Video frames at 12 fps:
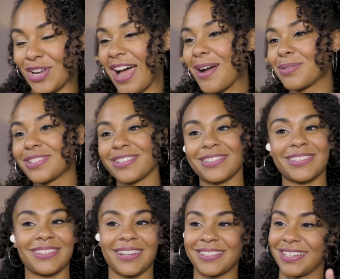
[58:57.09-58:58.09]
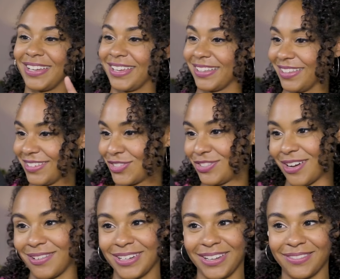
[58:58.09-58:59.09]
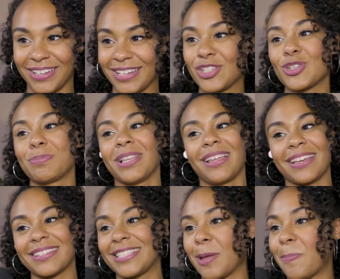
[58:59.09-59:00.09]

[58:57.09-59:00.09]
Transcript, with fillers: I would just stick to English. Don't even, just be like, c'est